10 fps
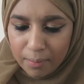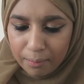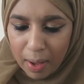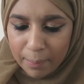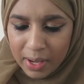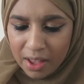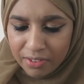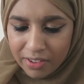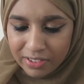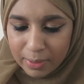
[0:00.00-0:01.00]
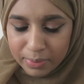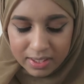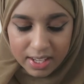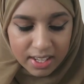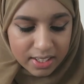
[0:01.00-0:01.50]
my BFF
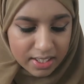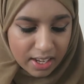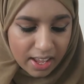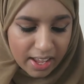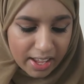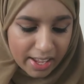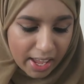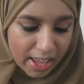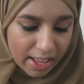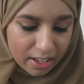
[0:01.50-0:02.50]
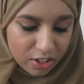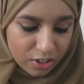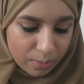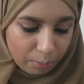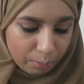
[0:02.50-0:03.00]
lipstick, a
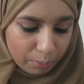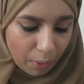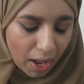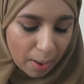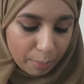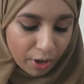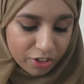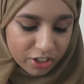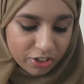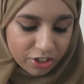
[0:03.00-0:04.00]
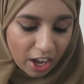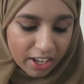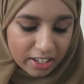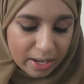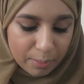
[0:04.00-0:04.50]
Precious
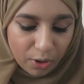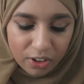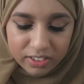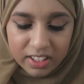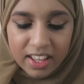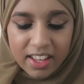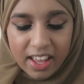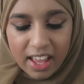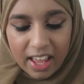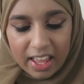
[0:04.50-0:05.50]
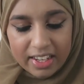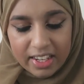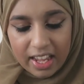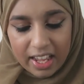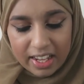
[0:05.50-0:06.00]
Shine lip gloss,
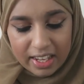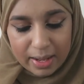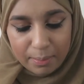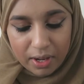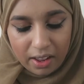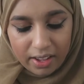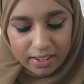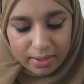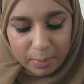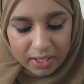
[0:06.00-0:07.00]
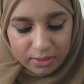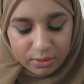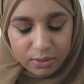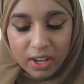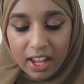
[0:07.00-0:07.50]
and a lip liner
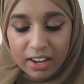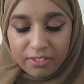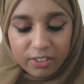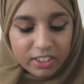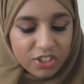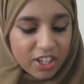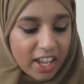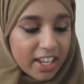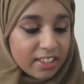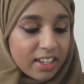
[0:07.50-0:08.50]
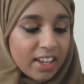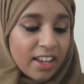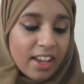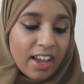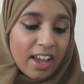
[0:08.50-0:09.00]
pencil, and I've got the shade
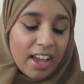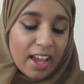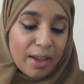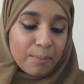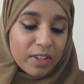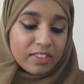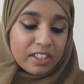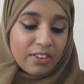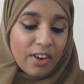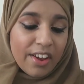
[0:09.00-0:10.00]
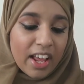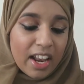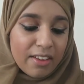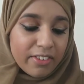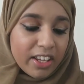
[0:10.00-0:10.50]

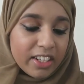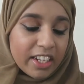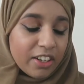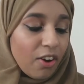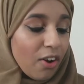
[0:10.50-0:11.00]
011 in